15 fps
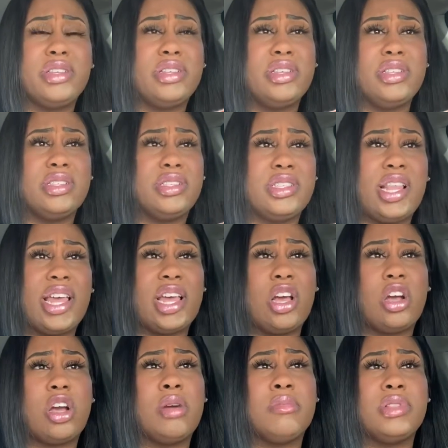It's like
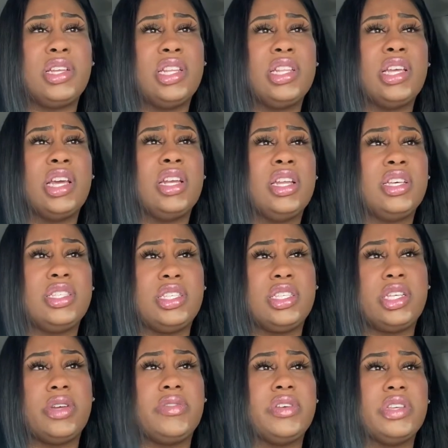completely
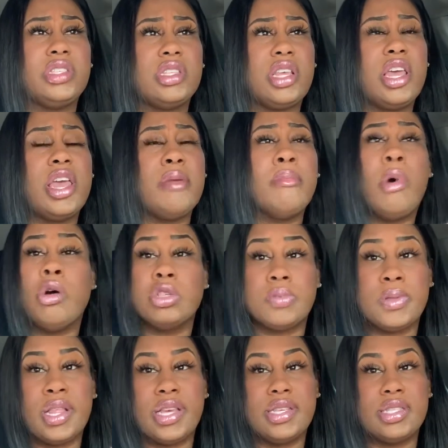unnecessary in most
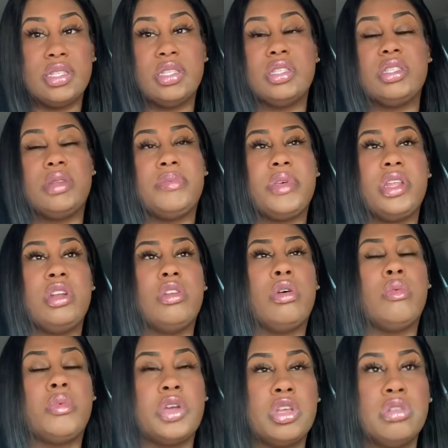places, depending
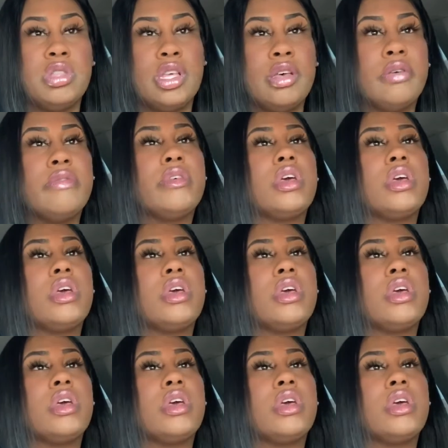on where you live.